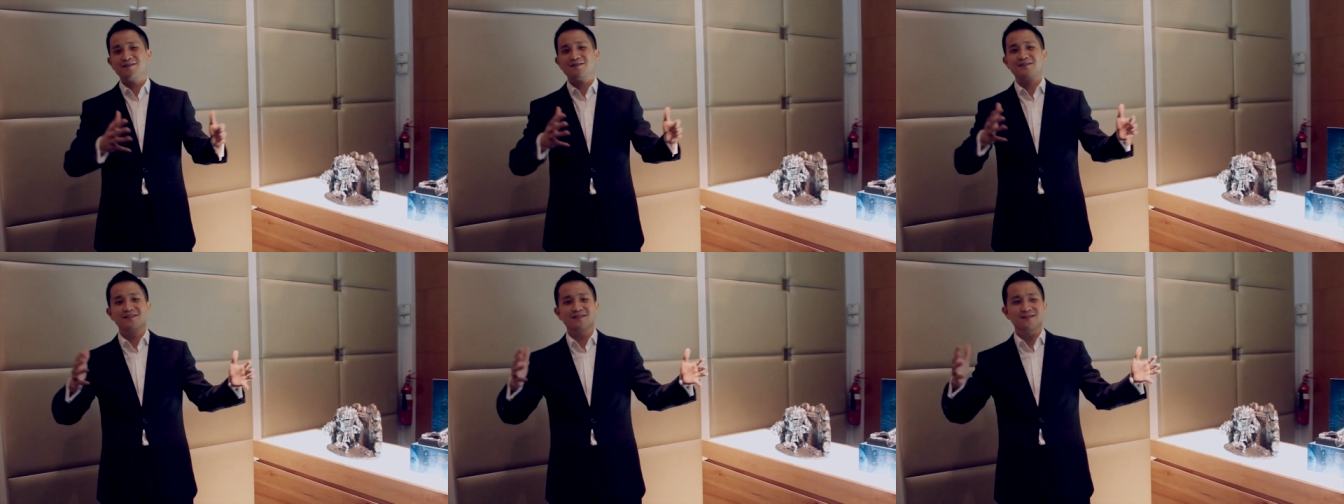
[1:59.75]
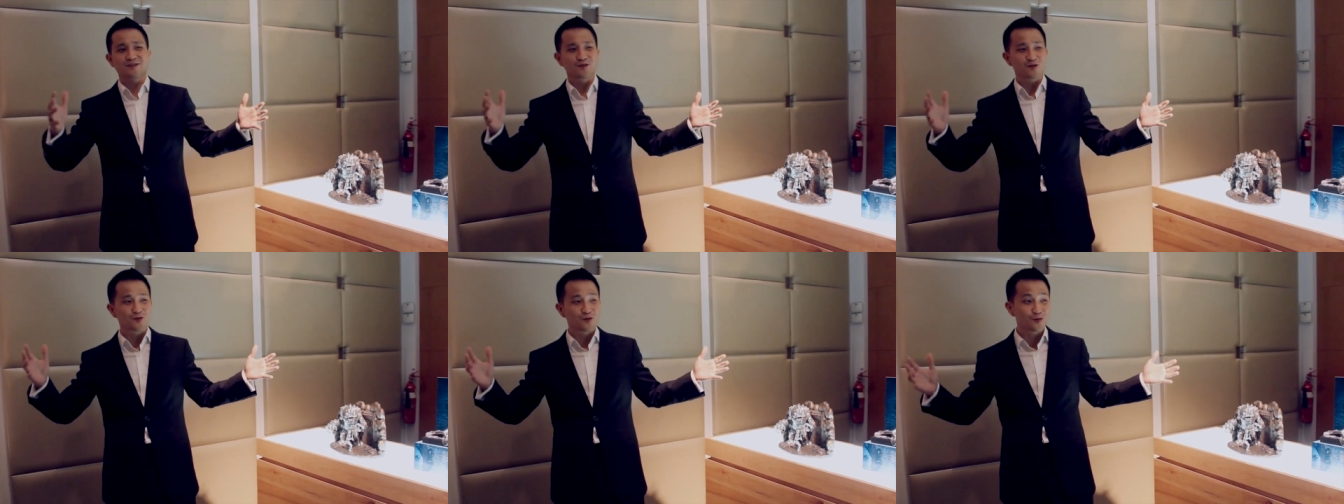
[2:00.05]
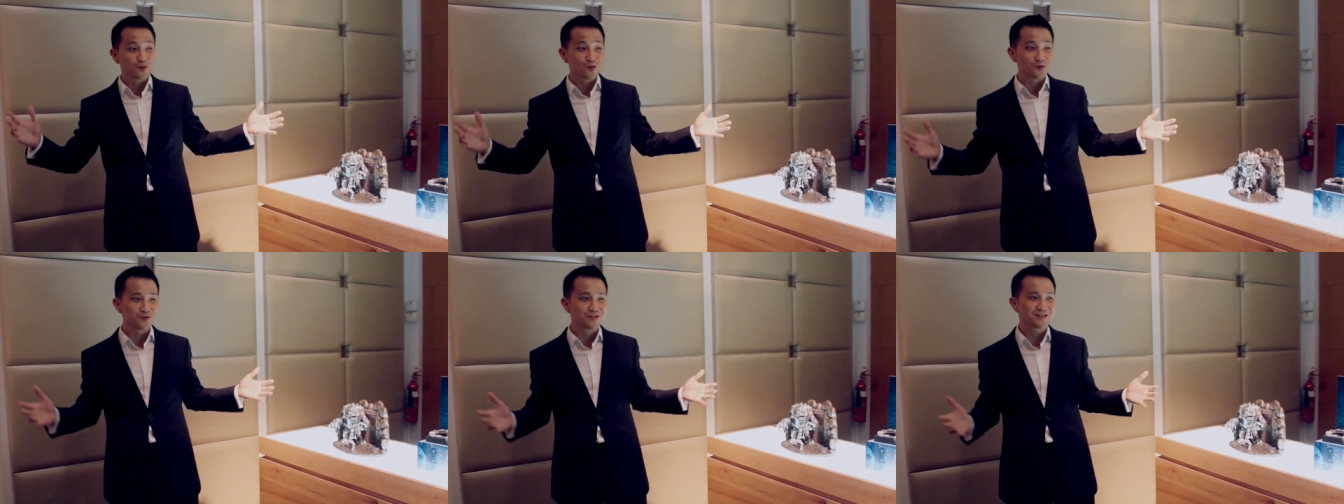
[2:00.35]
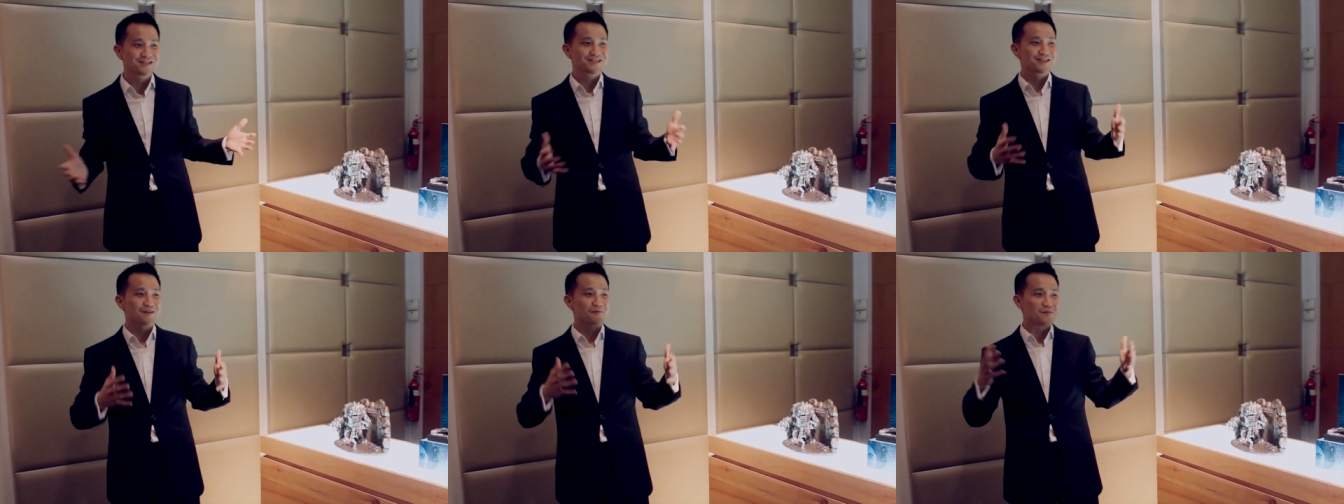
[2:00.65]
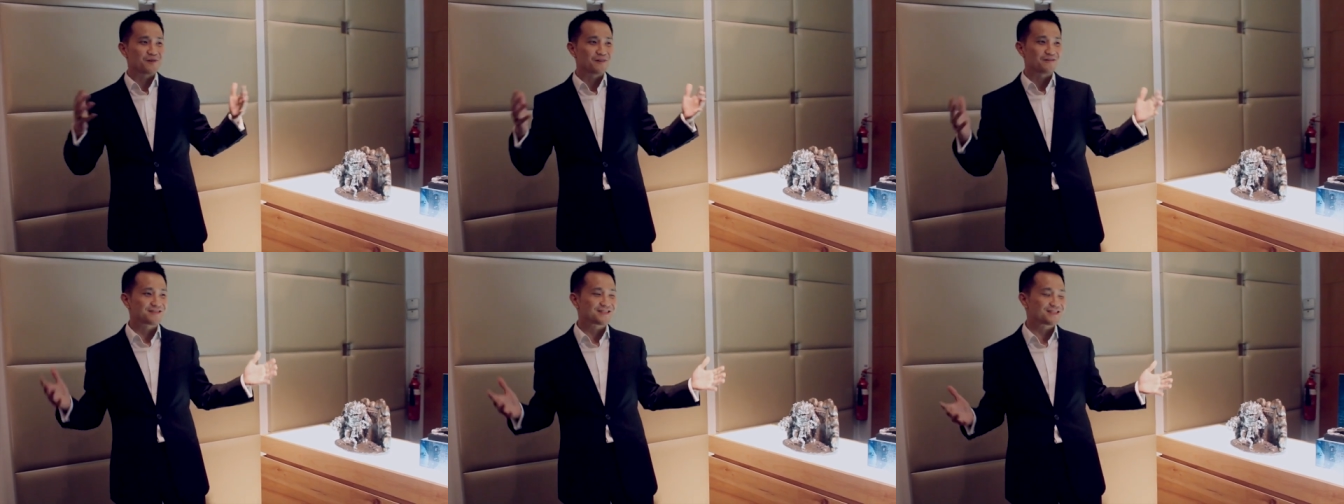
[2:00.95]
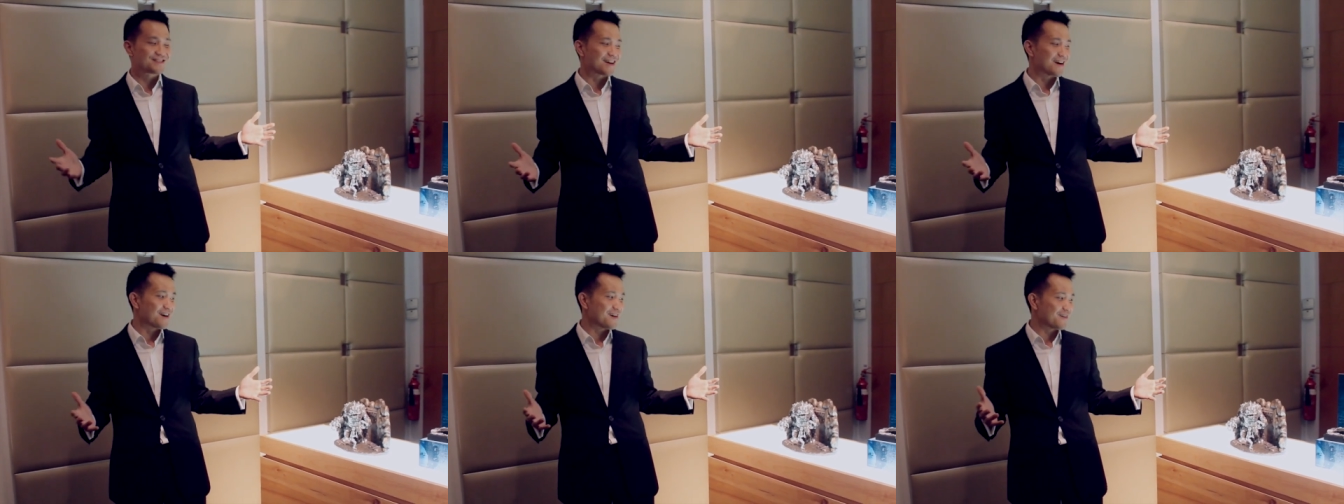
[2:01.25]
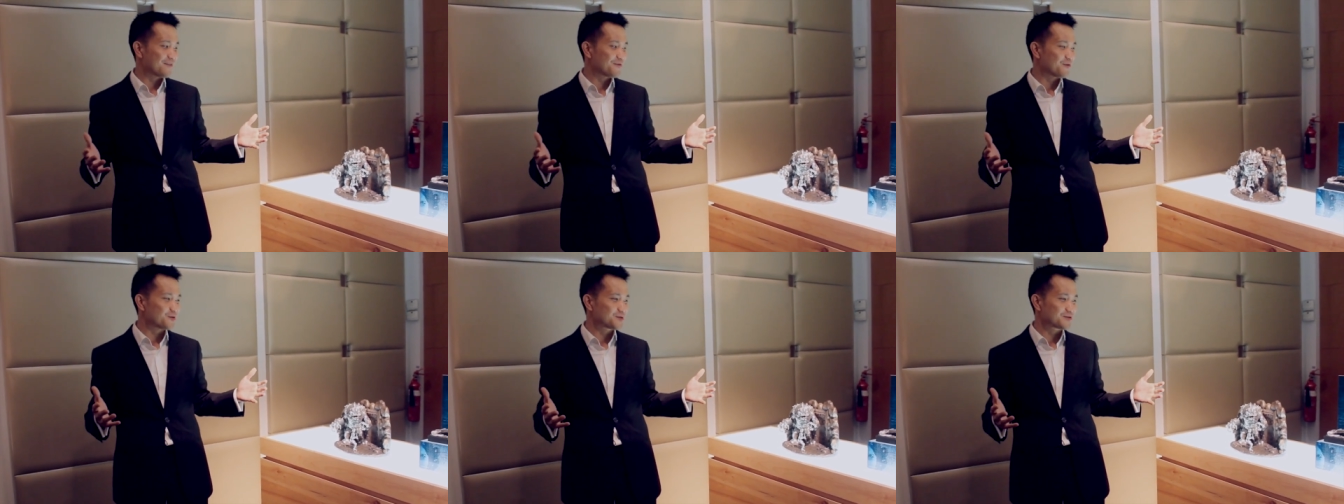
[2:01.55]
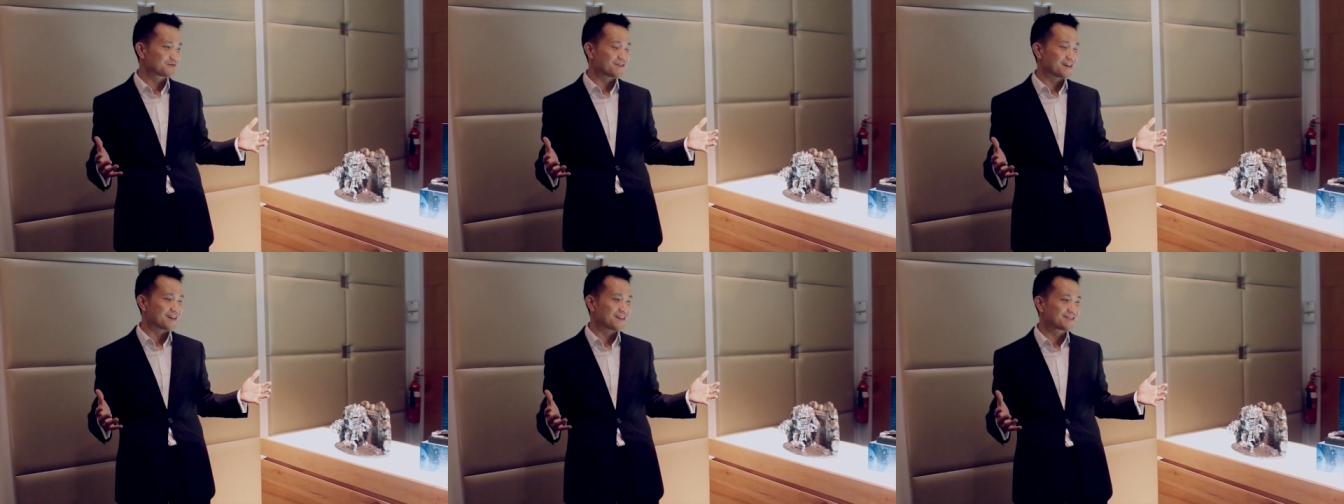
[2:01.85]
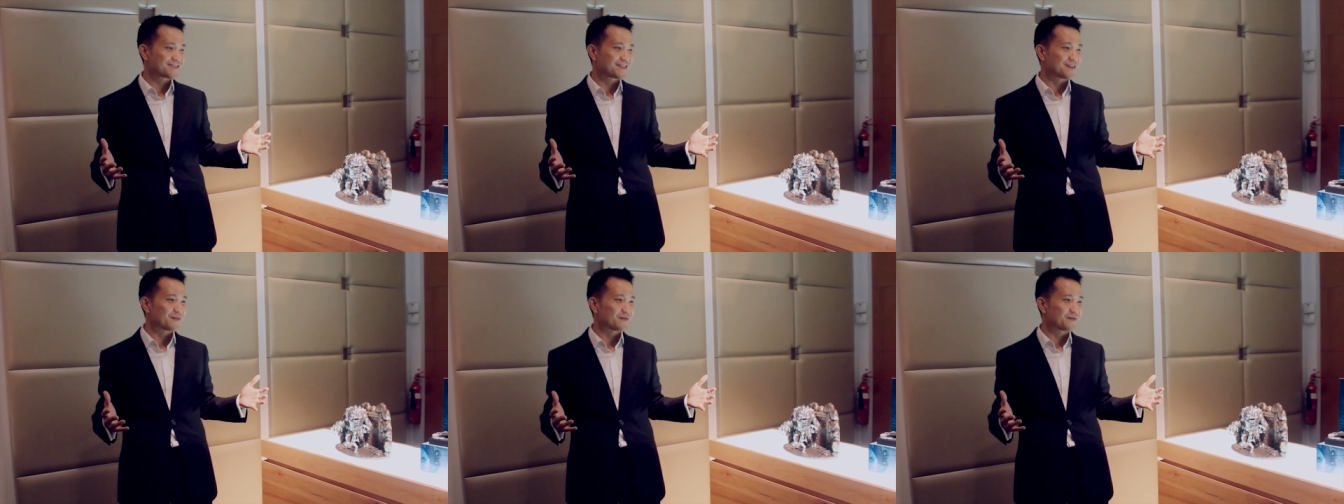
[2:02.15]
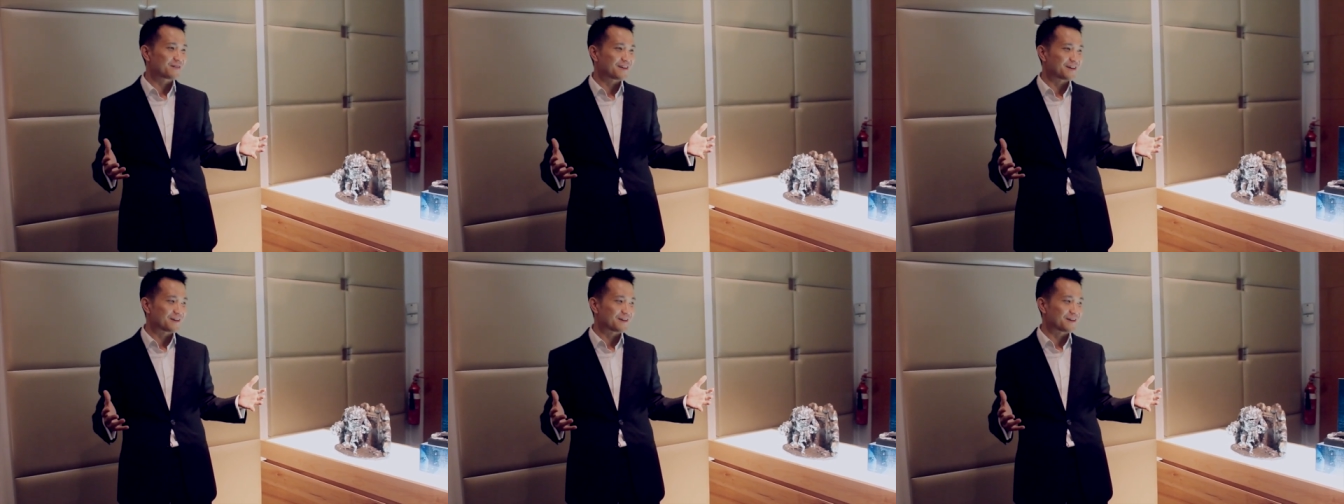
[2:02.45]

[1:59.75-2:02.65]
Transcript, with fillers: the huge number of Star Wars fans out hmm.